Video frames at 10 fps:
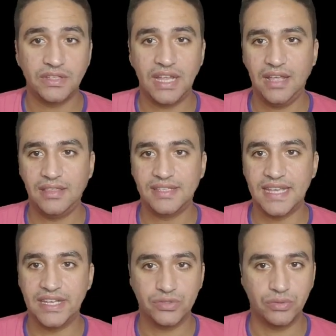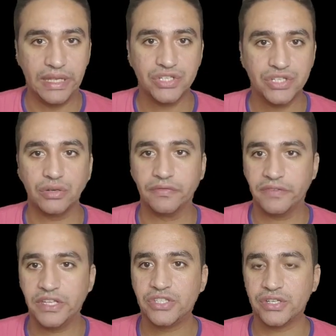and the installation of
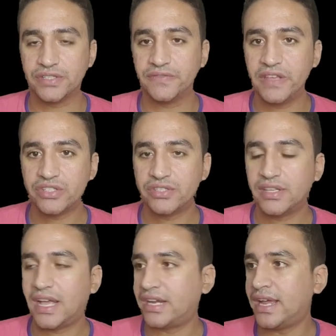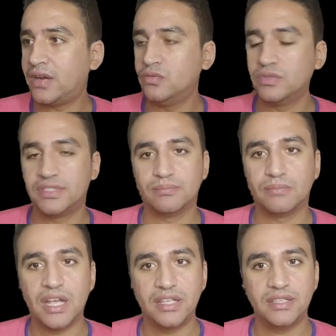features finished, and now
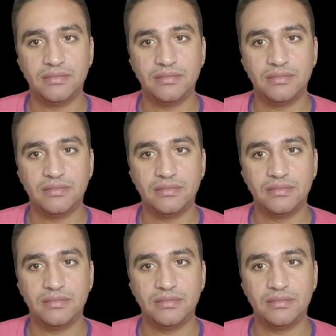my